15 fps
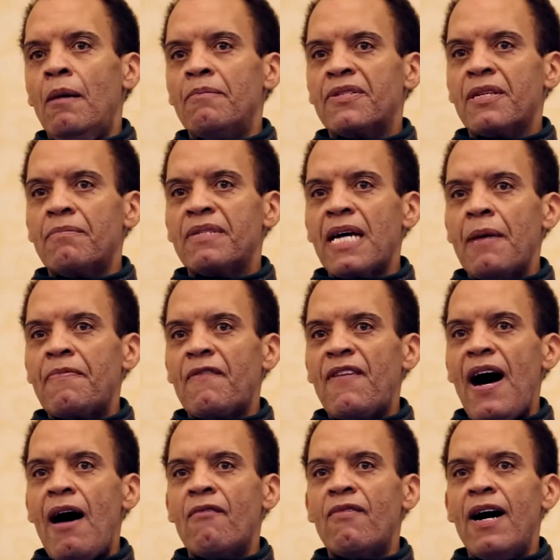some type of
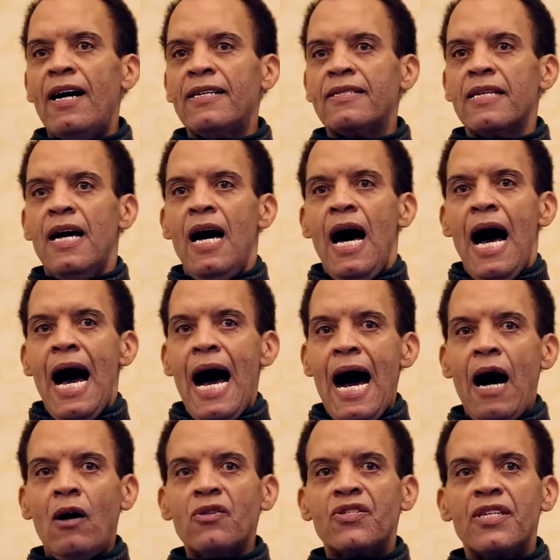high-rise
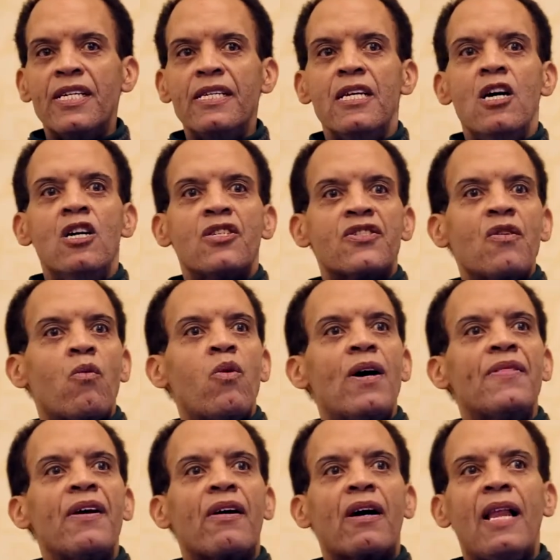housing, so where
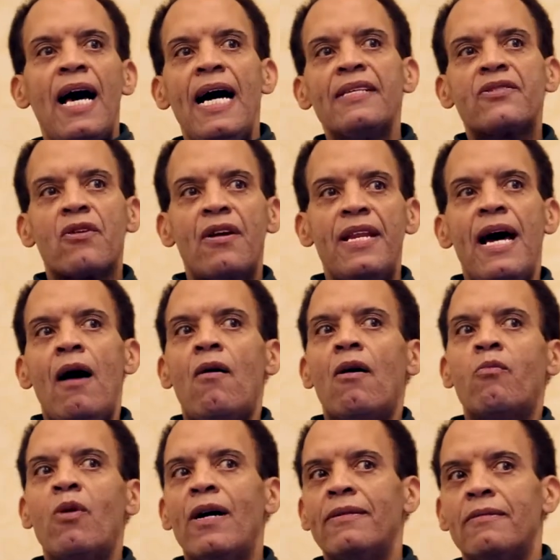their clients are now are
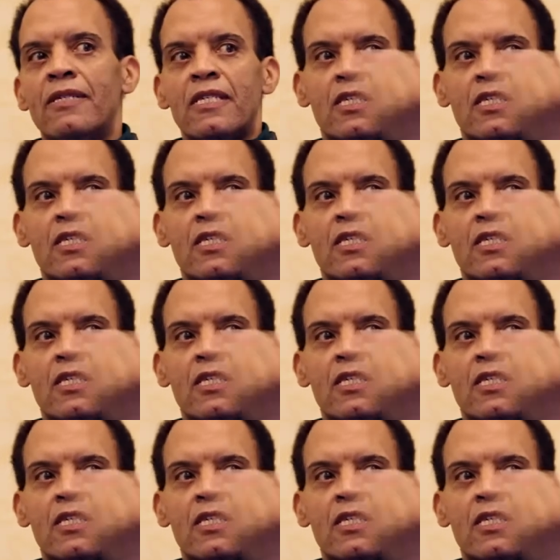what?